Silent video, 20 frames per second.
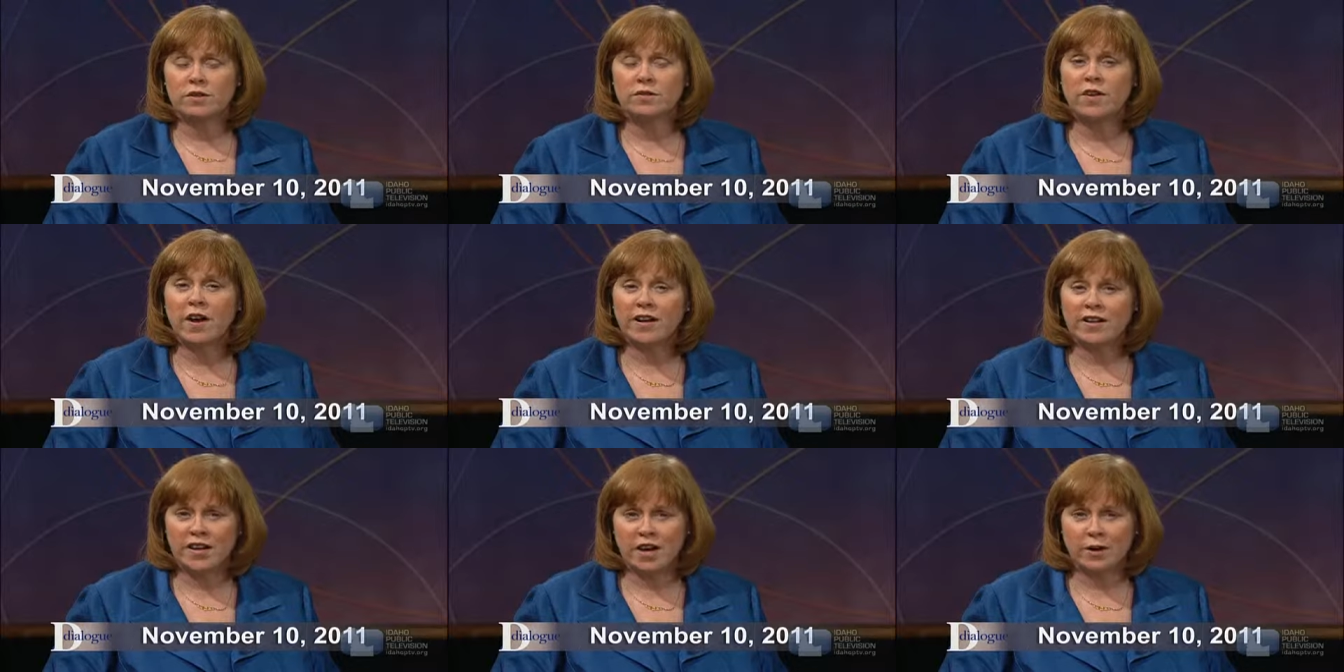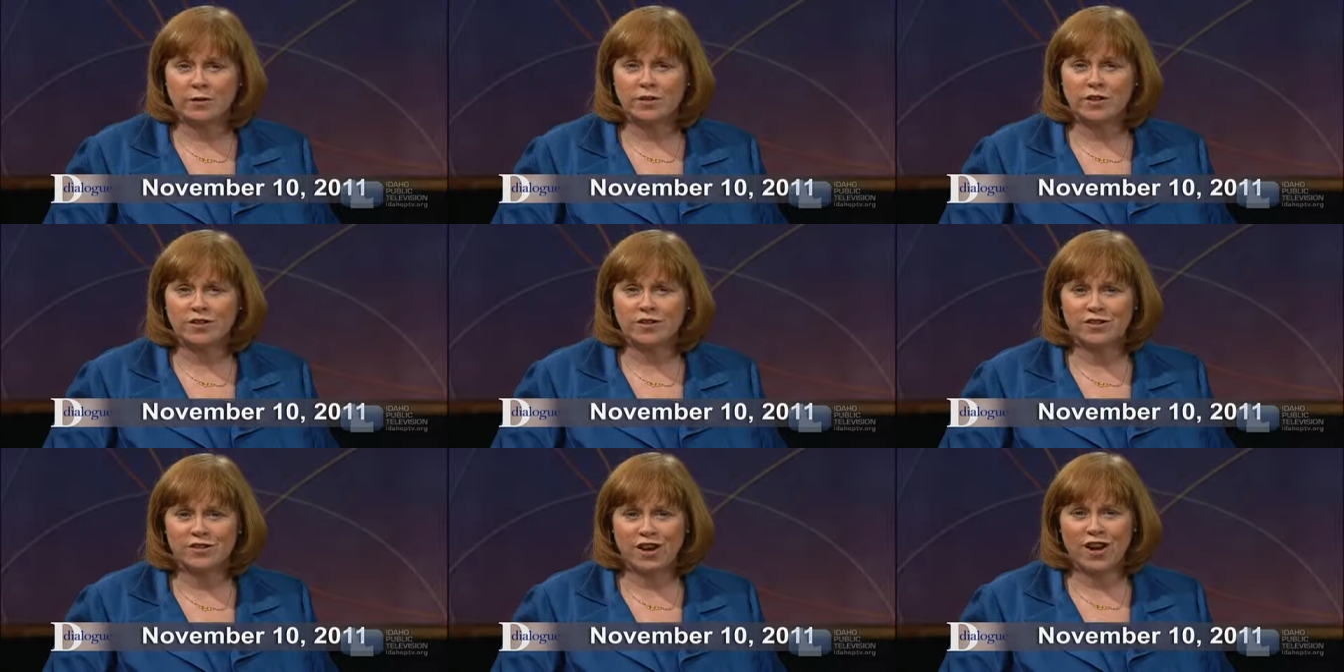Find out.
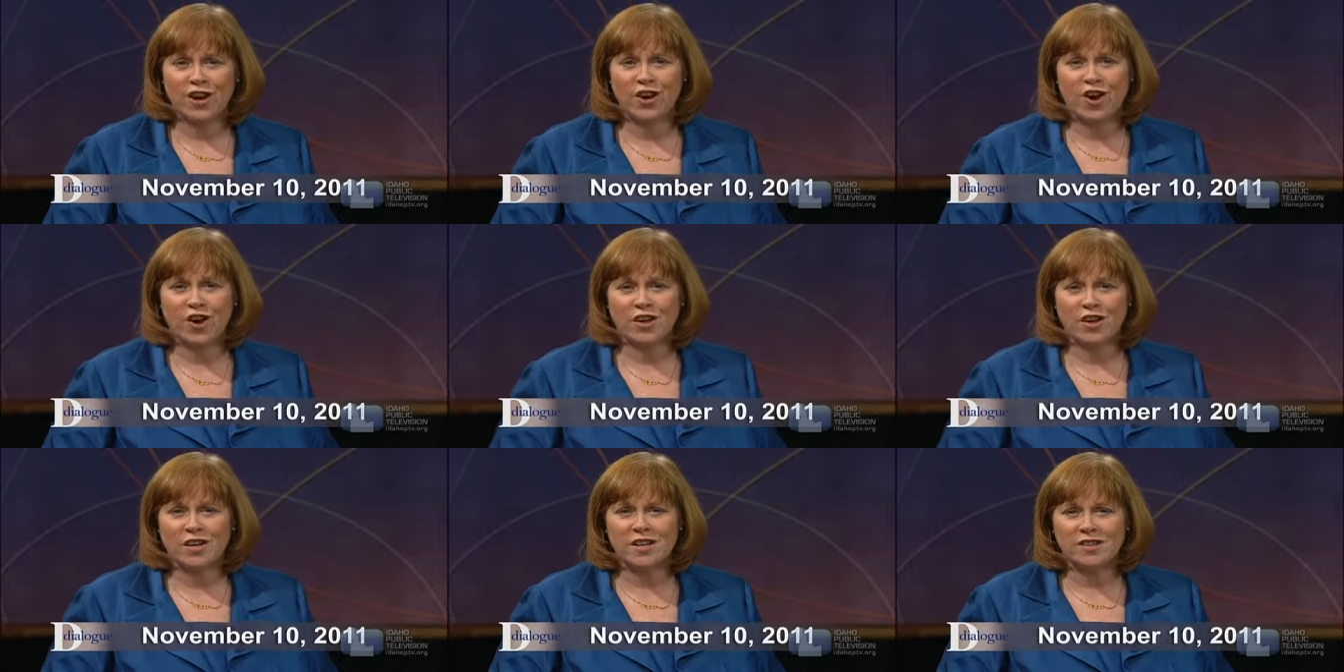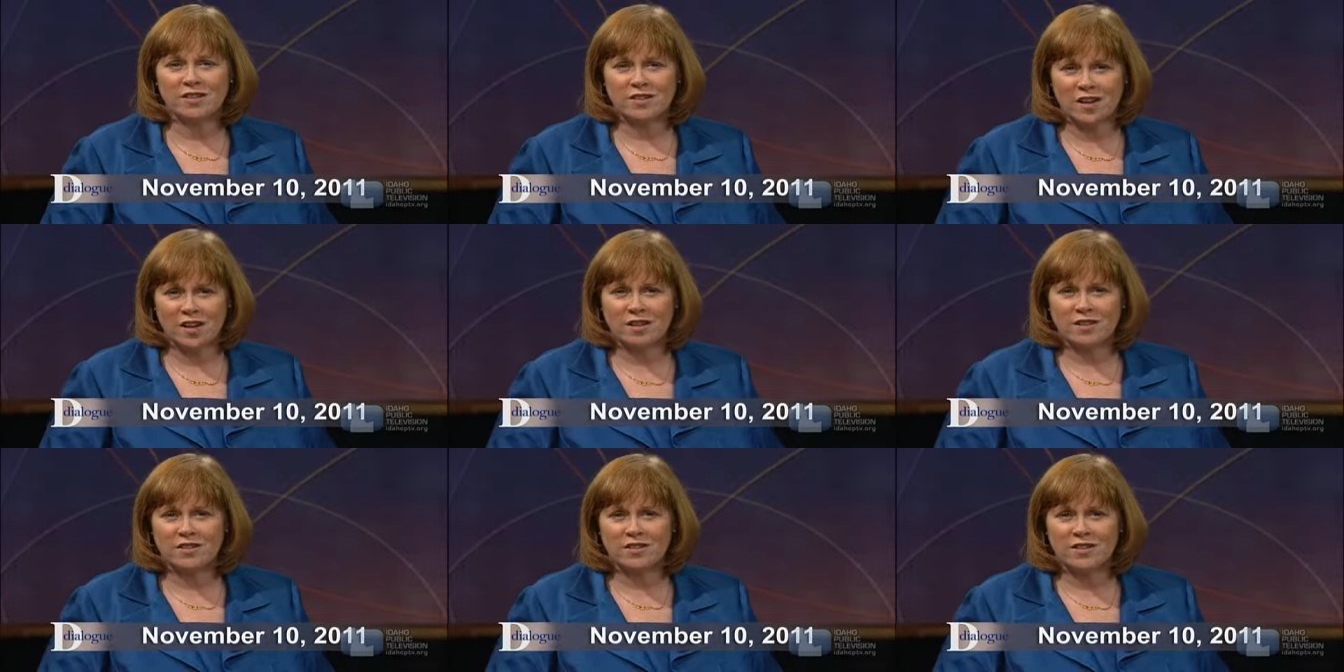Dialogue is
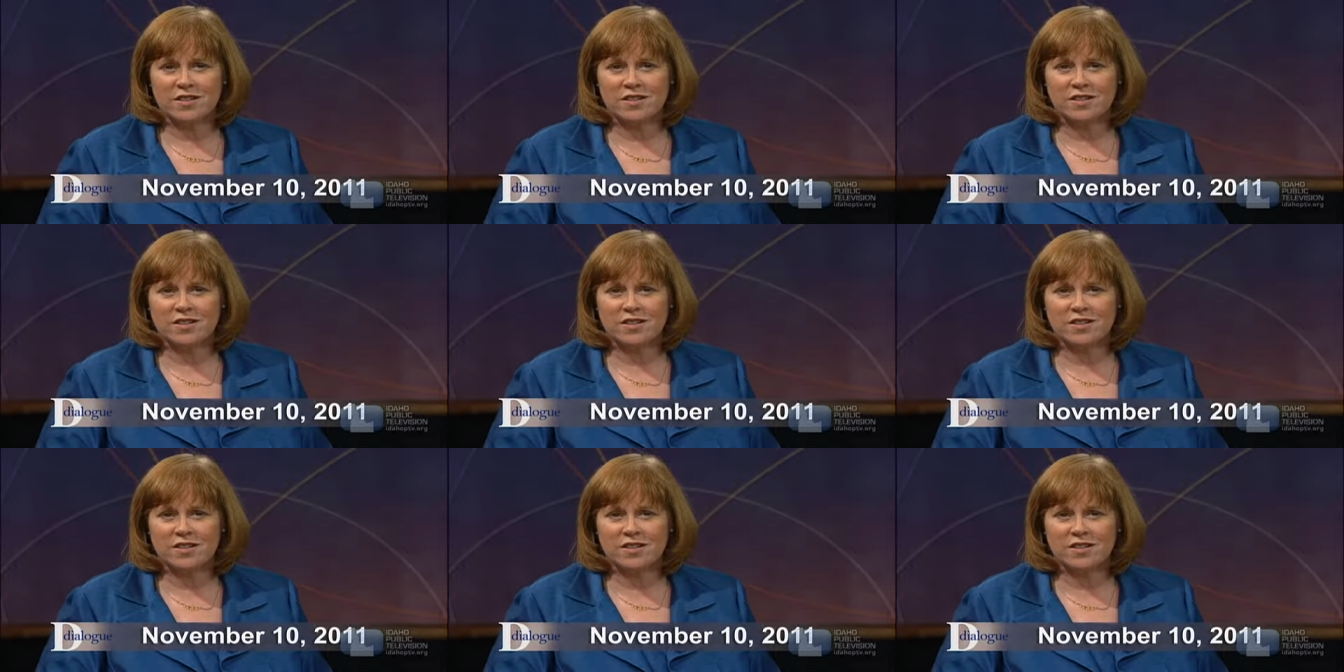next.